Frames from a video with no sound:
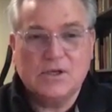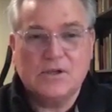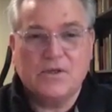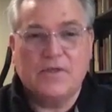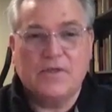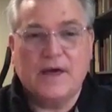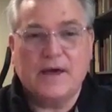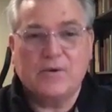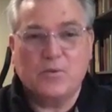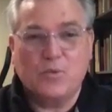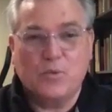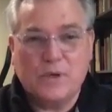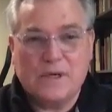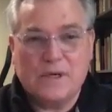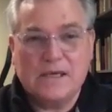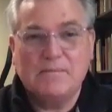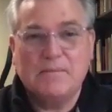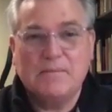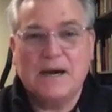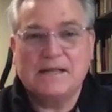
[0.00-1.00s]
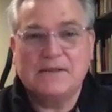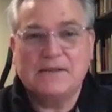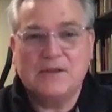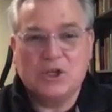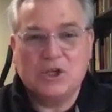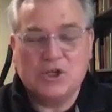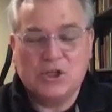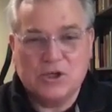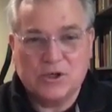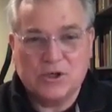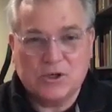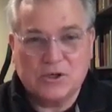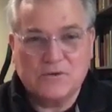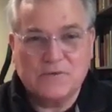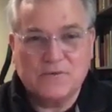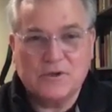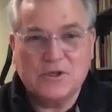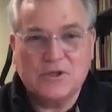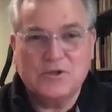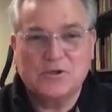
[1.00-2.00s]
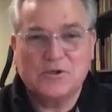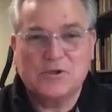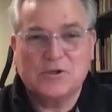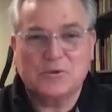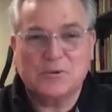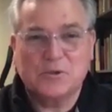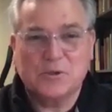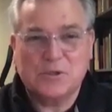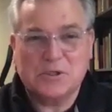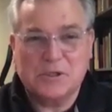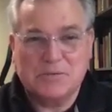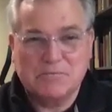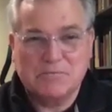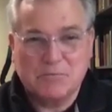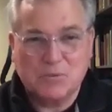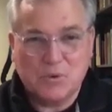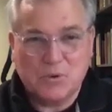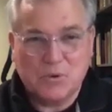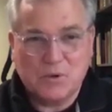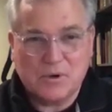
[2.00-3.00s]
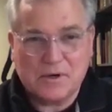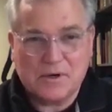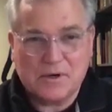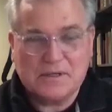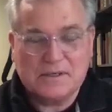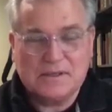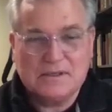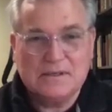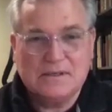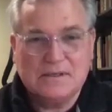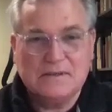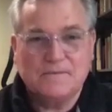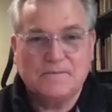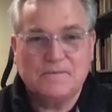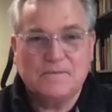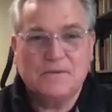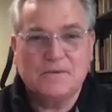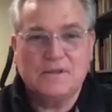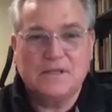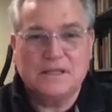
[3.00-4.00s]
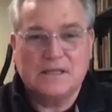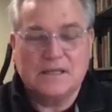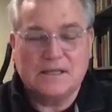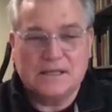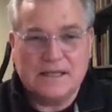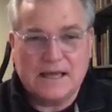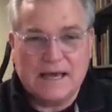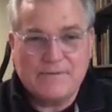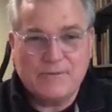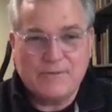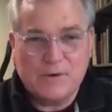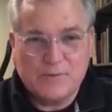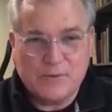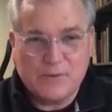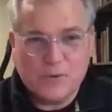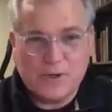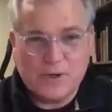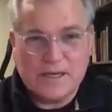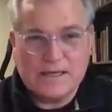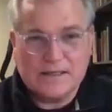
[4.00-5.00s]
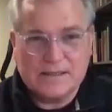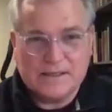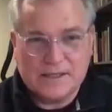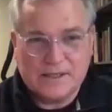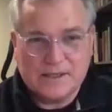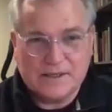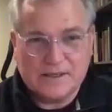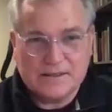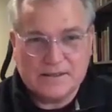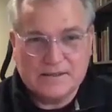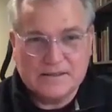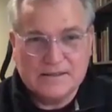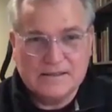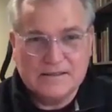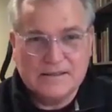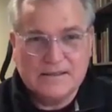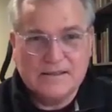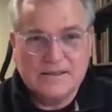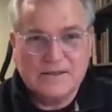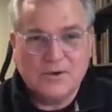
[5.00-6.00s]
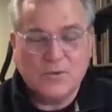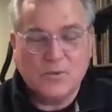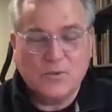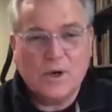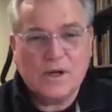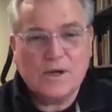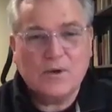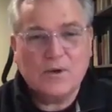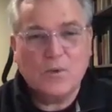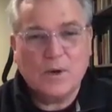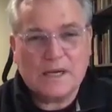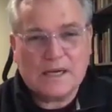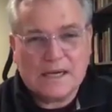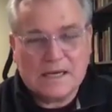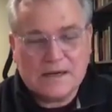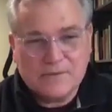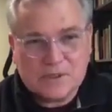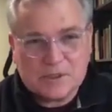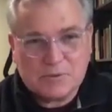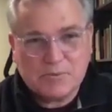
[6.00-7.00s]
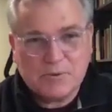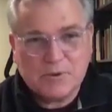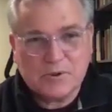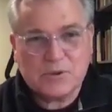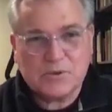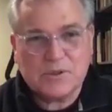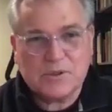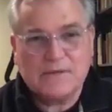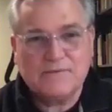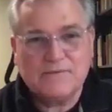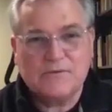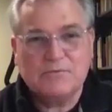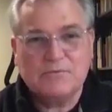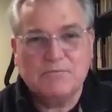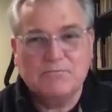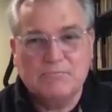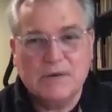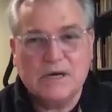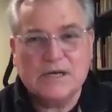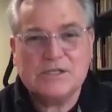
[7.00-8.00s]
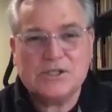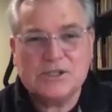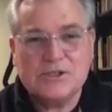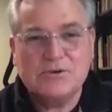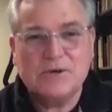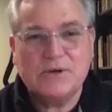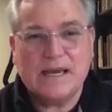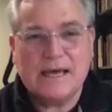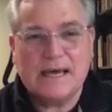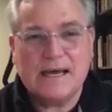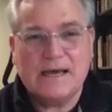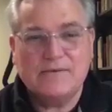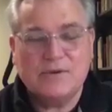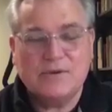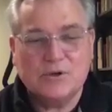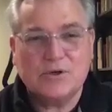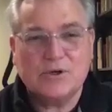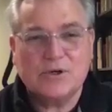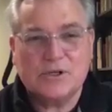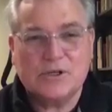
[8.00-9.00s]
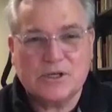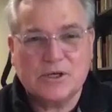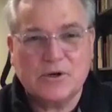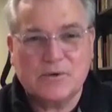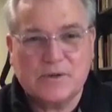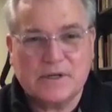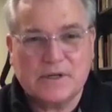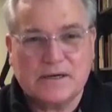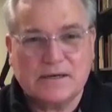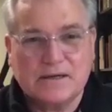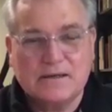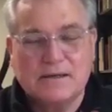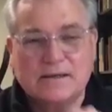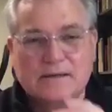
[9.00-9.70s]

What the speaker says: that we might then yearn for the New Jerusalem more than the life we've created here? What kind of a spiritual life must you have in order to go there?